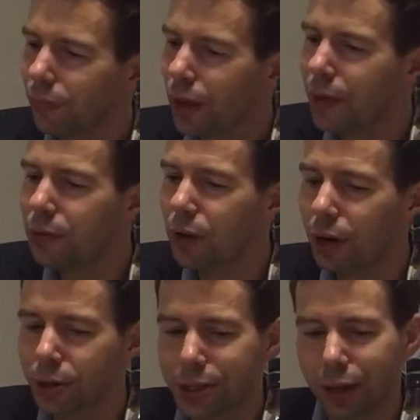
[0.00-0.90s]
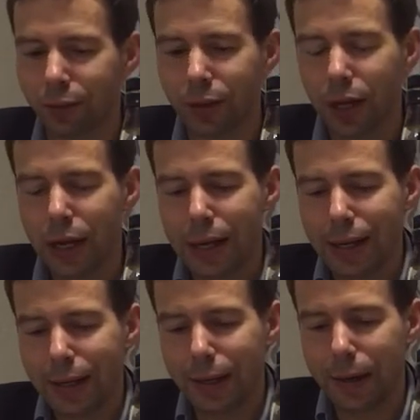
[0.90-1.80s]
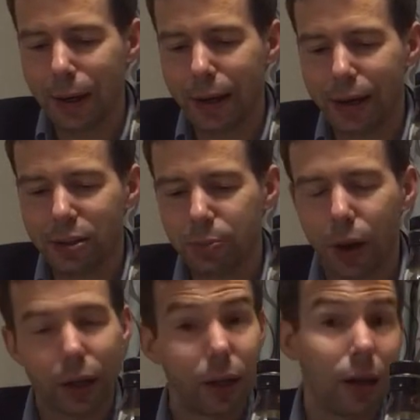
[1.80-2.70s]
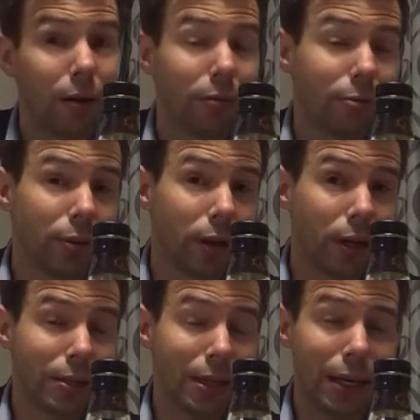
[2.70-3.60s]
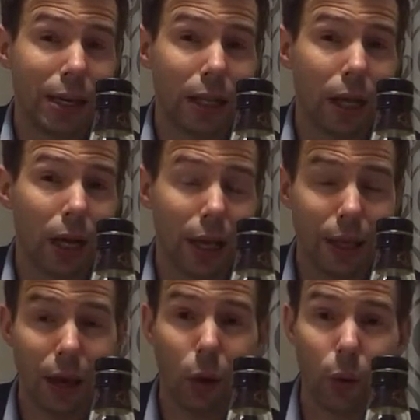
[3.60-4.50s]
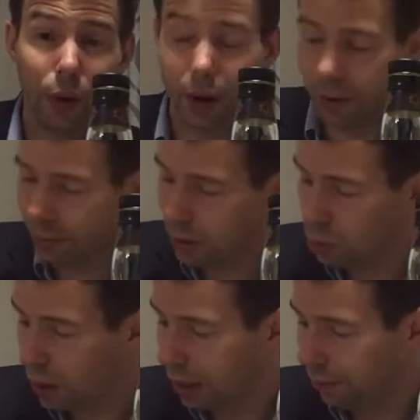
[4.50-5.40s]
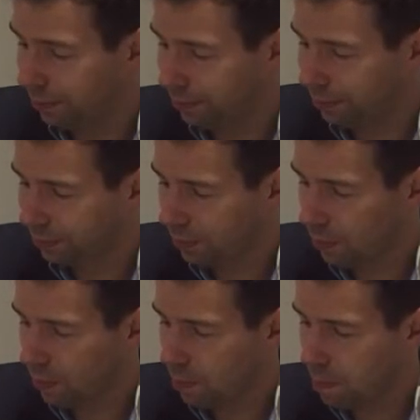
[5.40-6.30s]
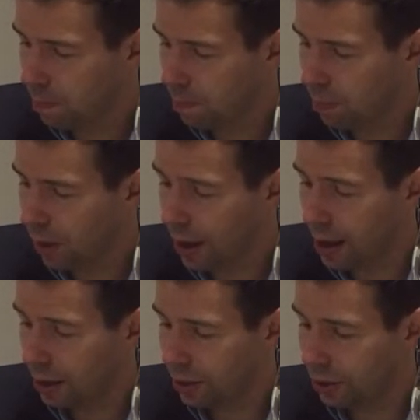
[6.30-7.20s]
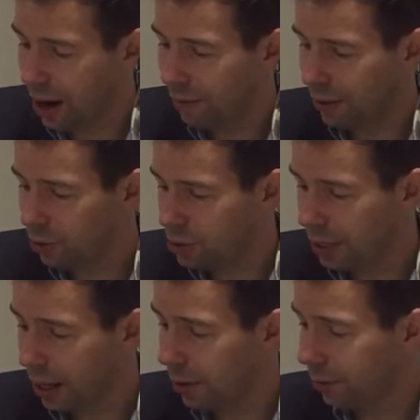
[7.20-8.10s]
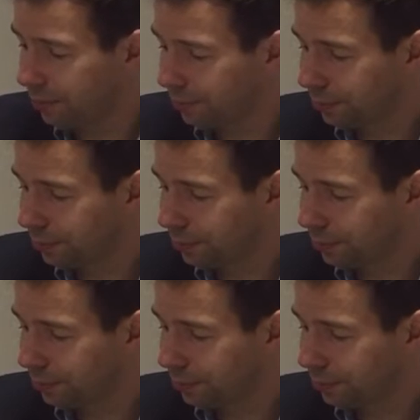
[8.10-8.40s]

And then you've got yourself uh, a nice bottle of uh, tequila añejo there as well. And you're having those together.